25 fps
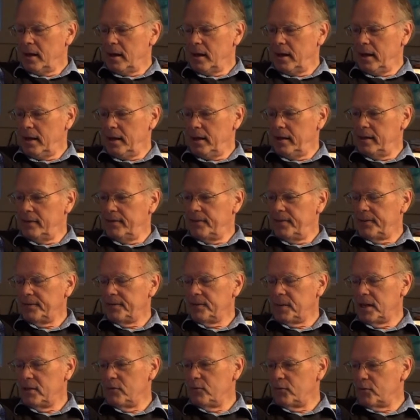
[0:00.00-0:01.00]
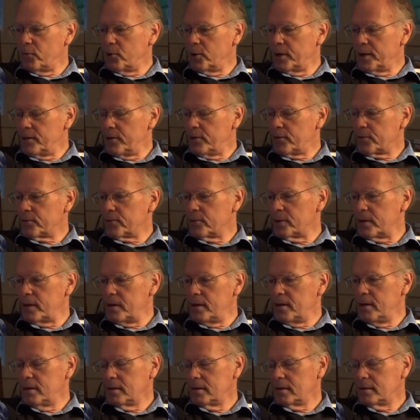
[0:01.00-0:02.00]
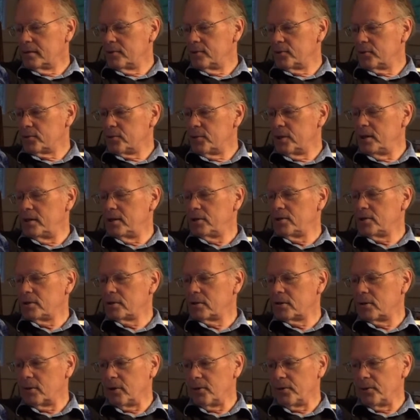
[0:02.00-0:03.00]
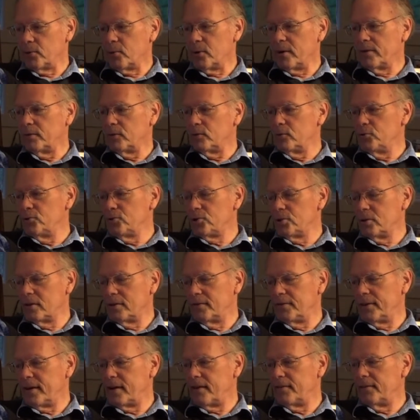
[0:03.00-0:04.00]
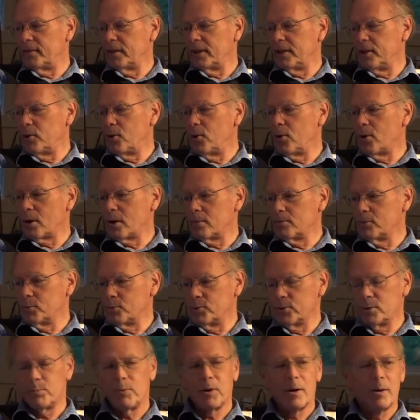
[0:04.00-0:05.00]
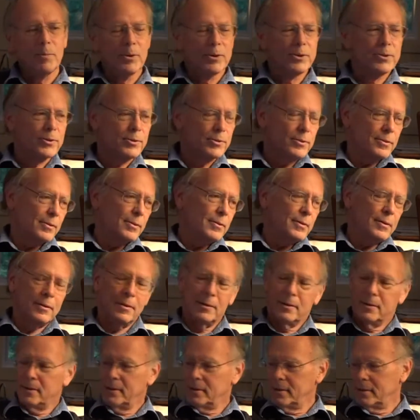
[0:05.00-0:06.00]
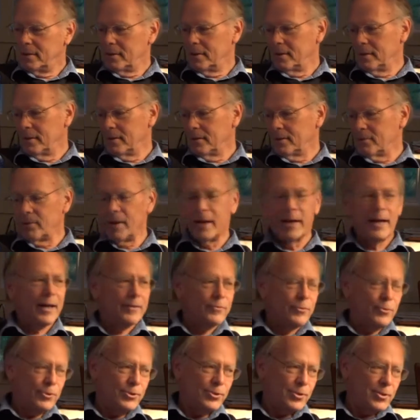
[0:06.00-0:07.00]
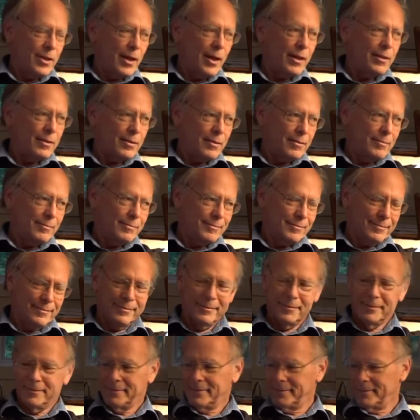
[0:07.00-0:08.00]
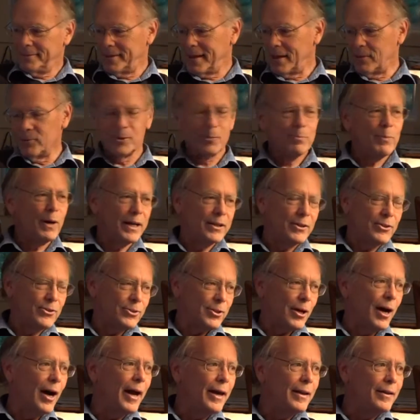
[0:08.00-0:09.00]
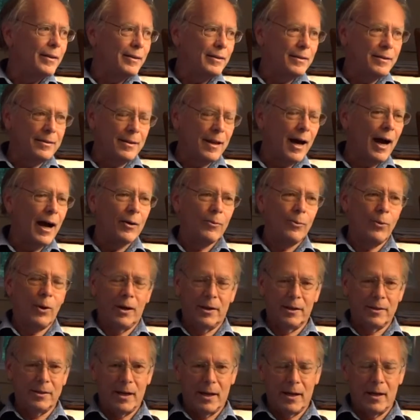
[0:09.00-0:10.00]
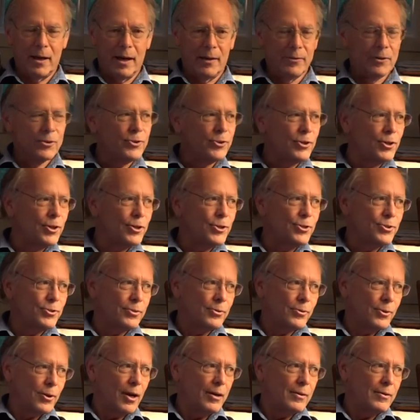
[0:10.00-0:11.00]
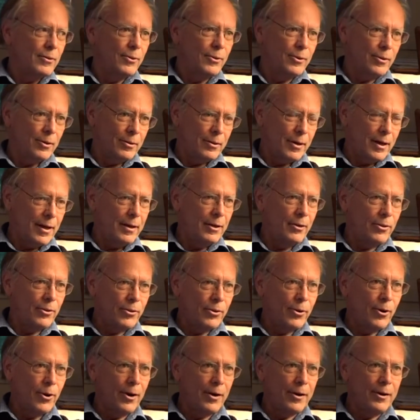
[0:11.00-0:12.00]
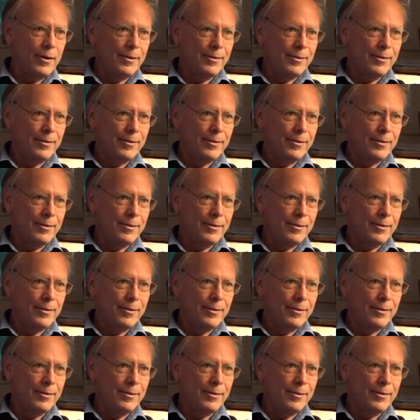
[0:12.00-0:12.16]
In 1543, his treatise, called The Revolution of Heavenly Orbs, was published right after his death. And that was by design. He did not want to take on the church or any authority.